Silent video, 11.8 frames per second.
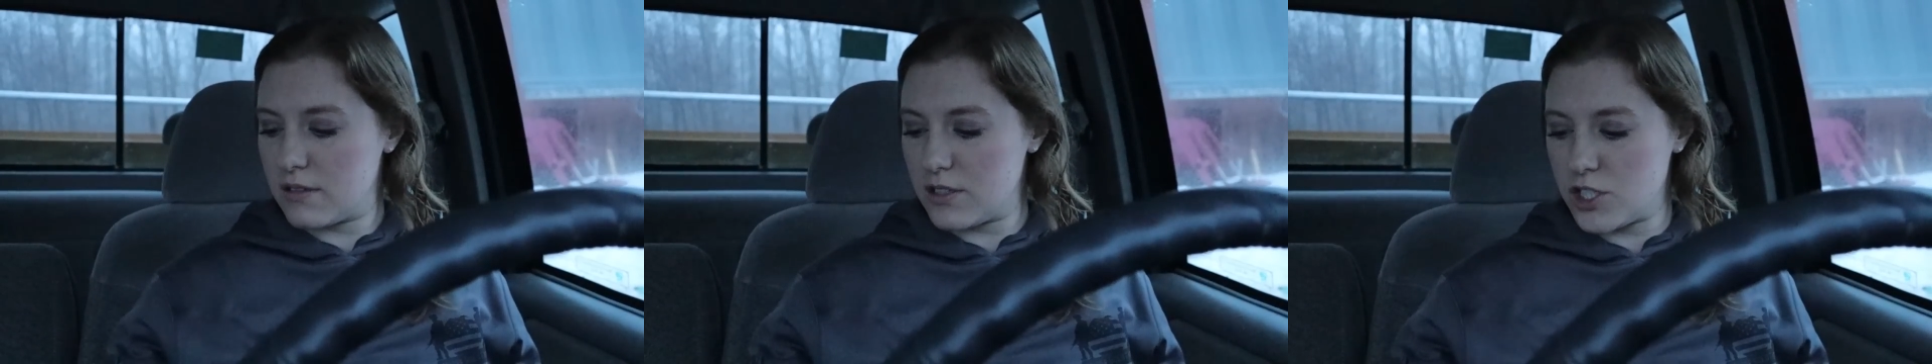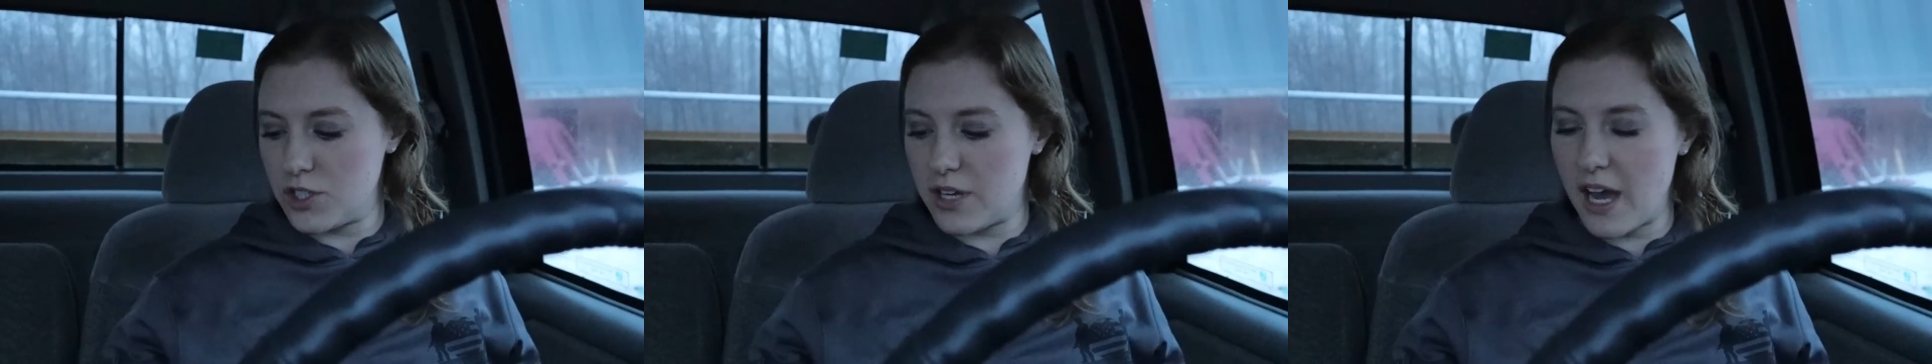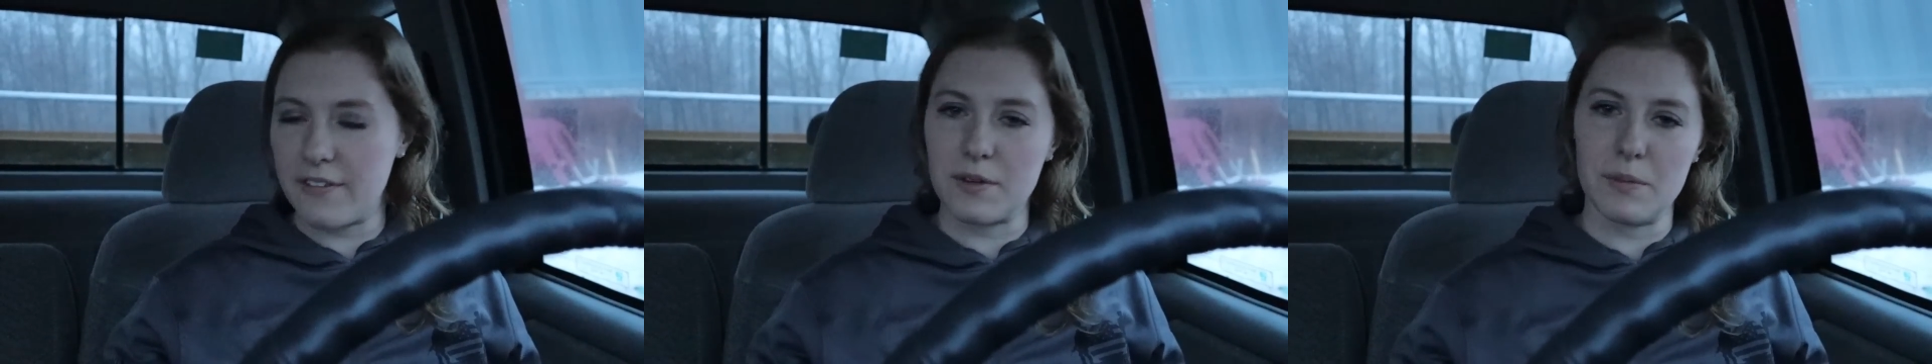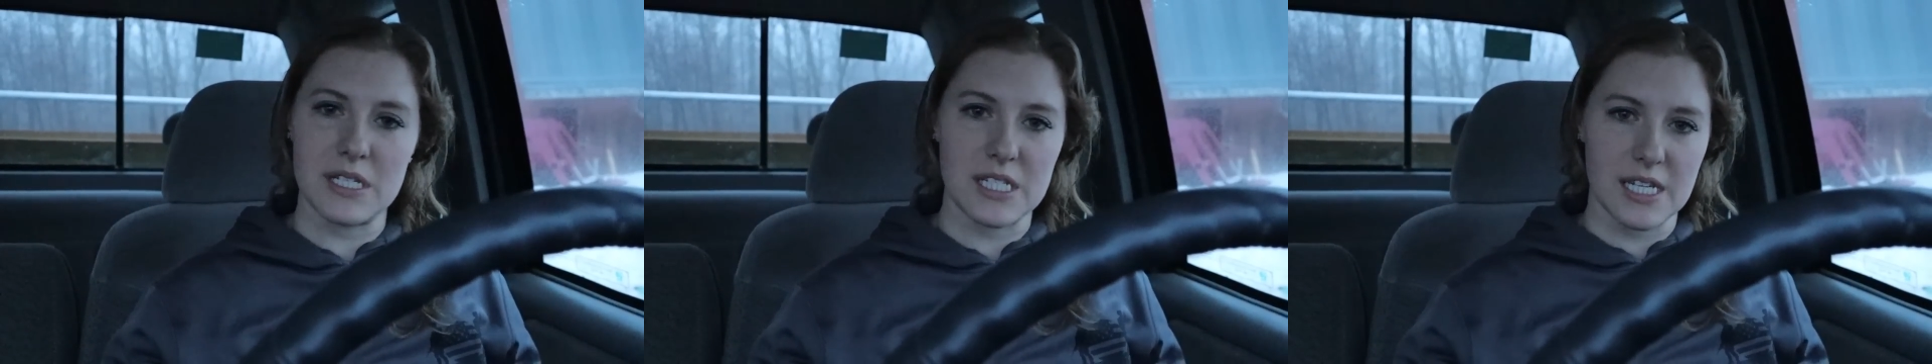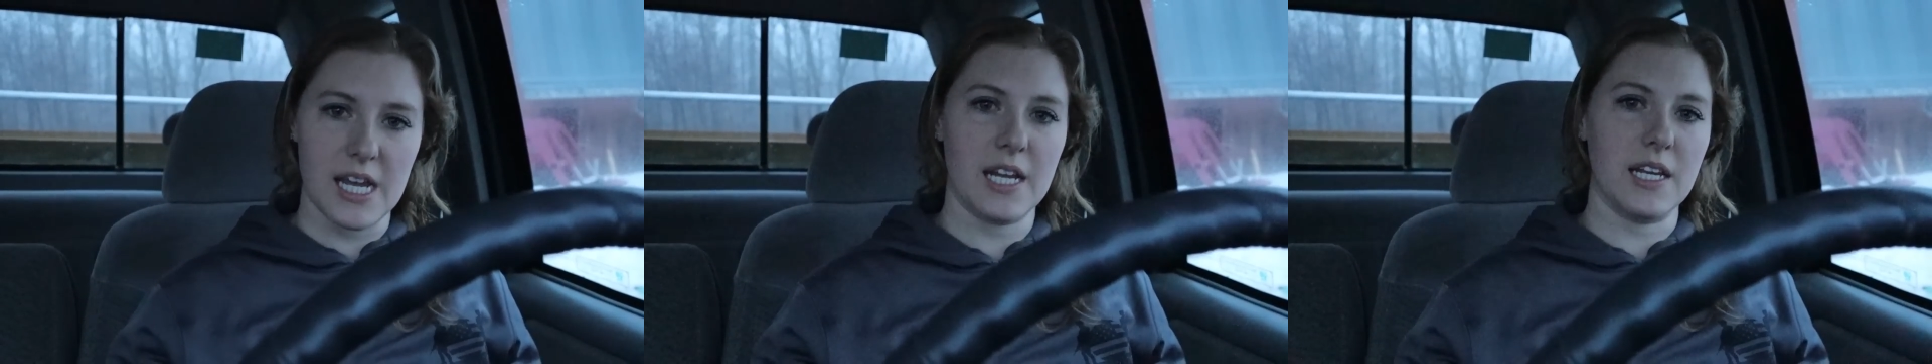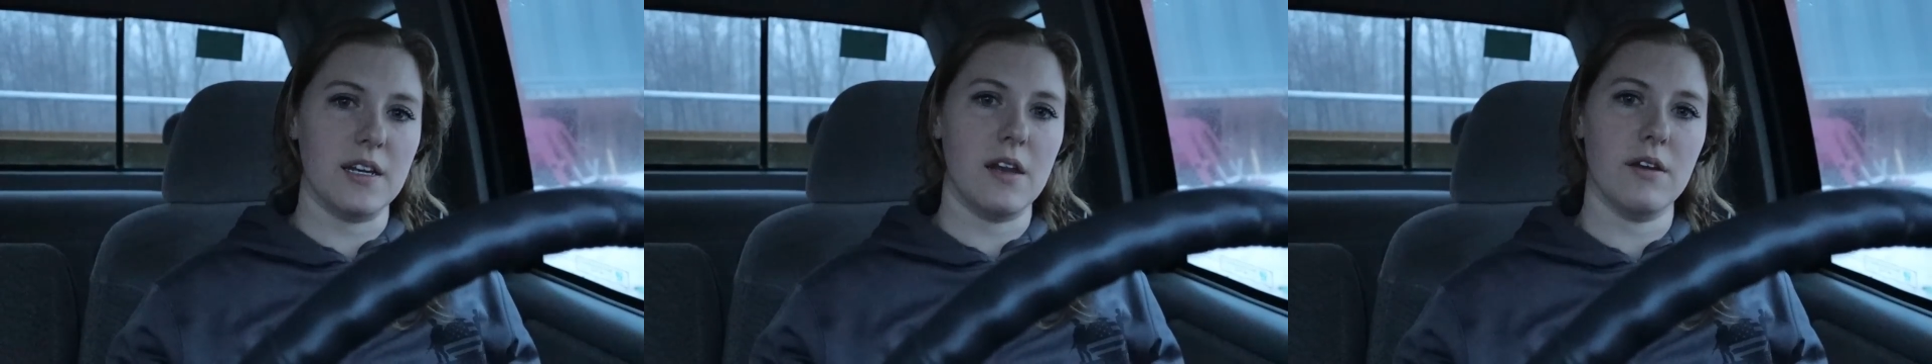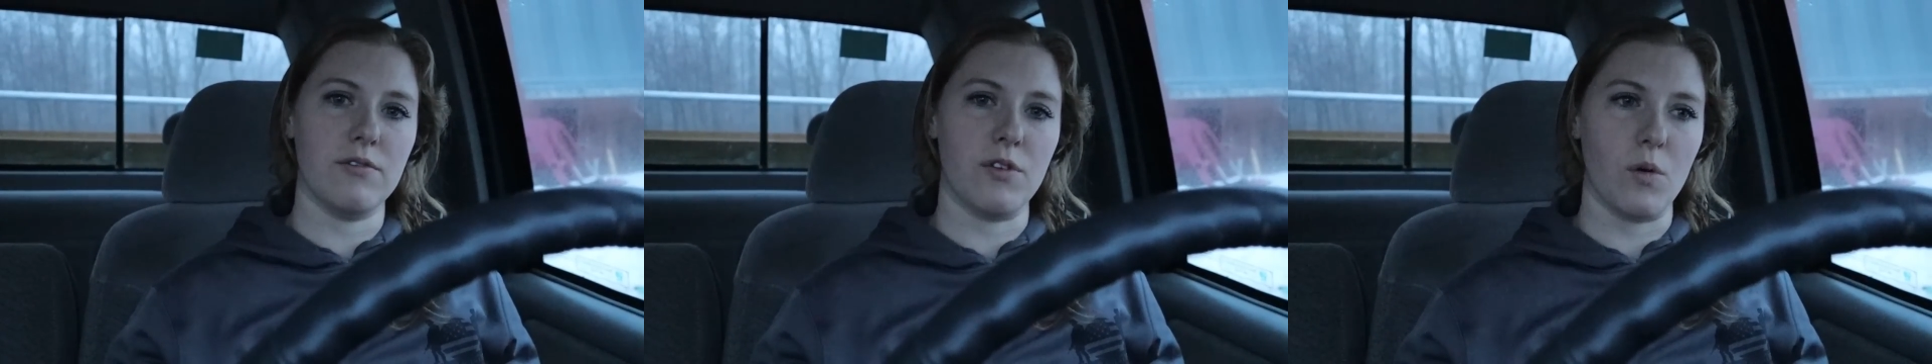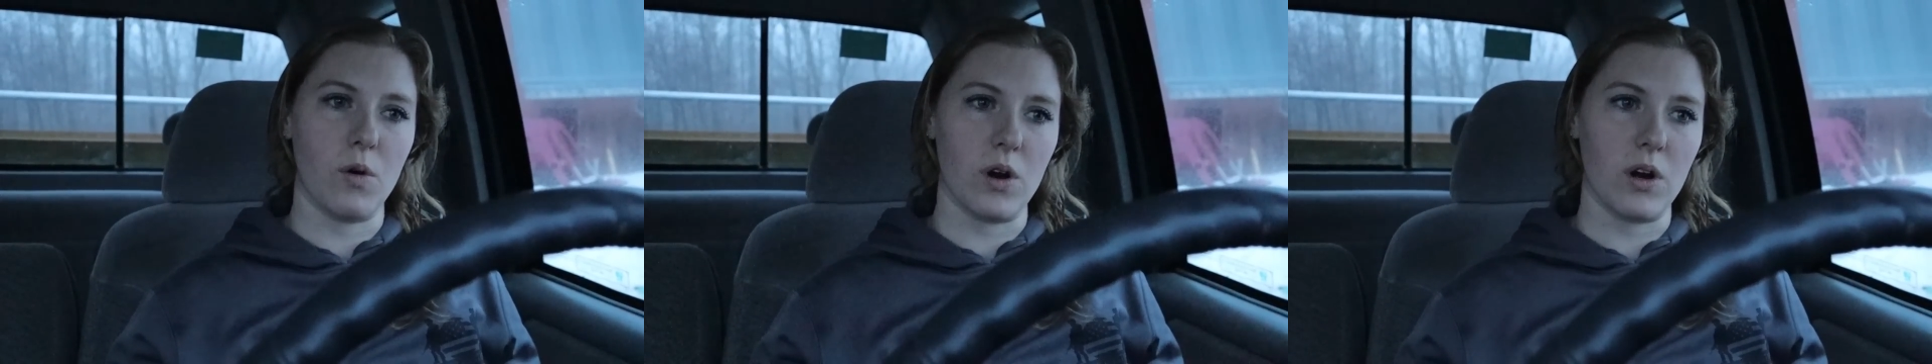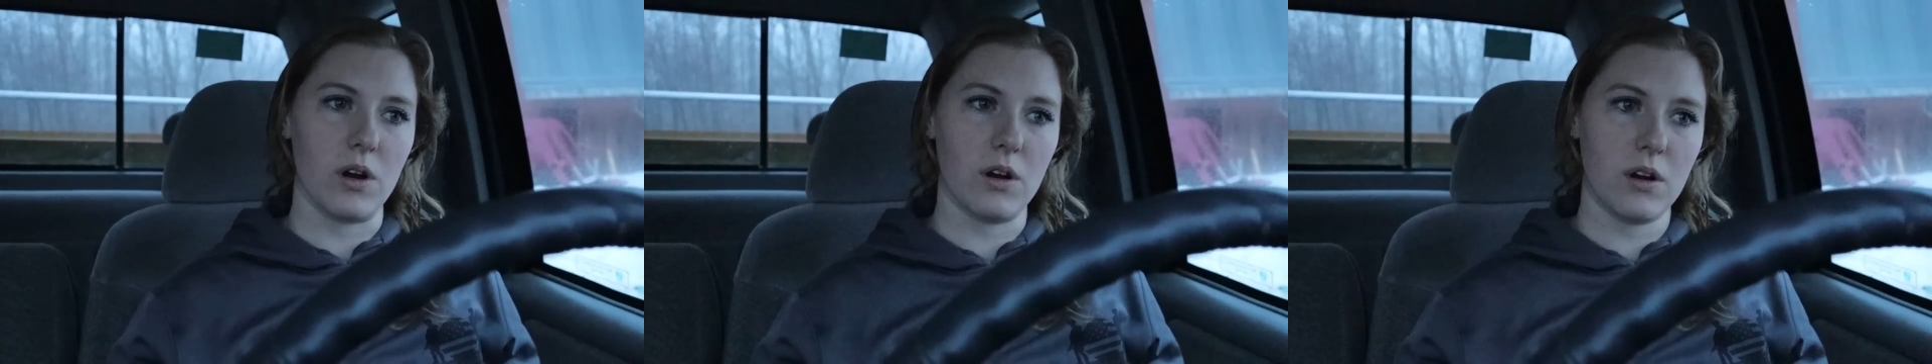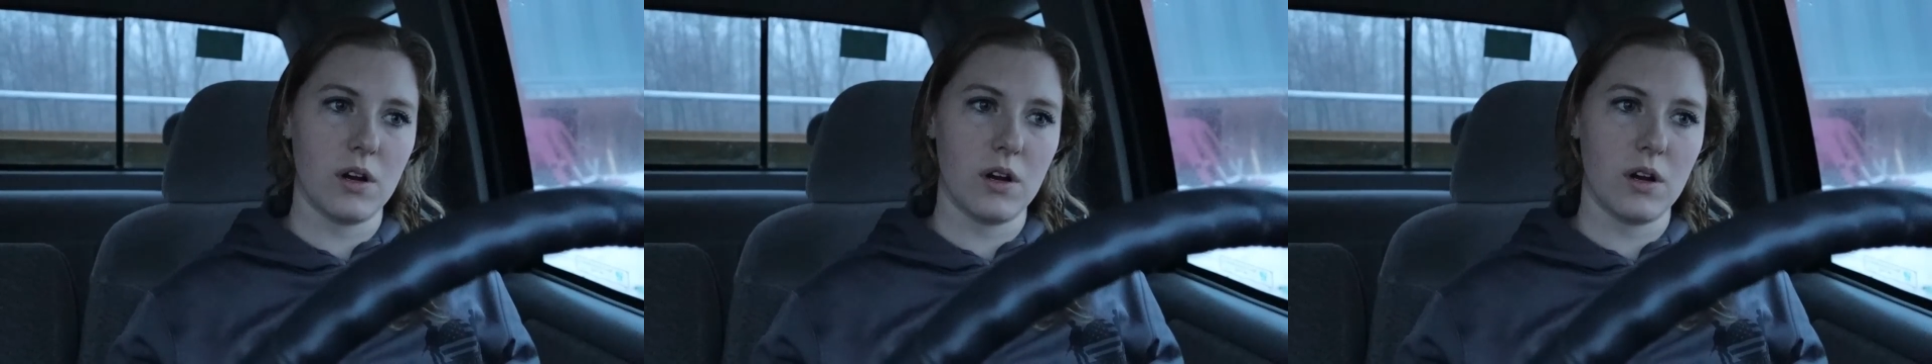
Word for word: she would have to be sedated for